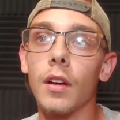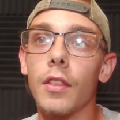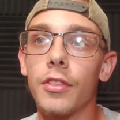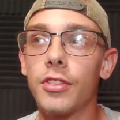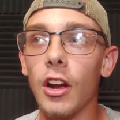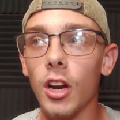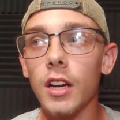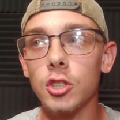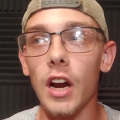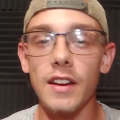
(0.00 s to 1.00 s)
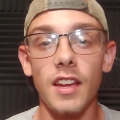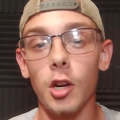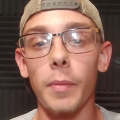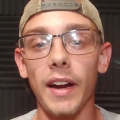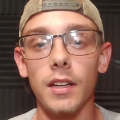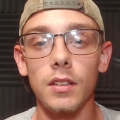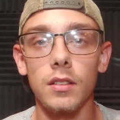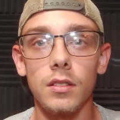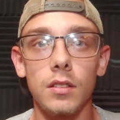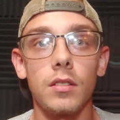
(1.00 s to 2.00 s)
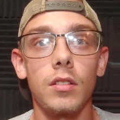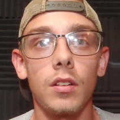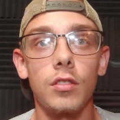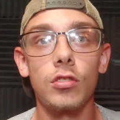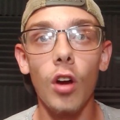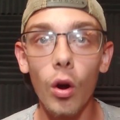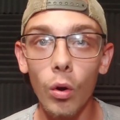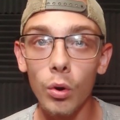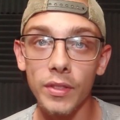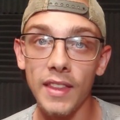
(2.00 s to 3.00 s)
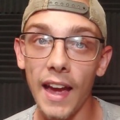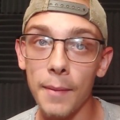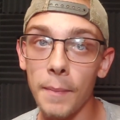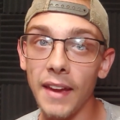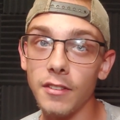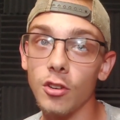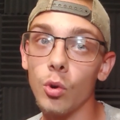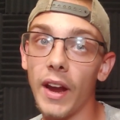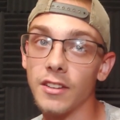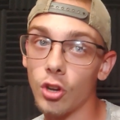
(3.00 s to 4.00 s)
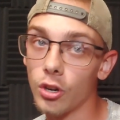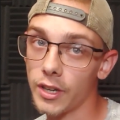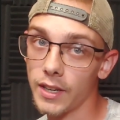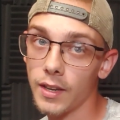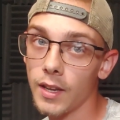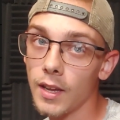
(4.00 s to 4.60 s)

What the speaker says: they're going to try to take your bike. So that makes you a target.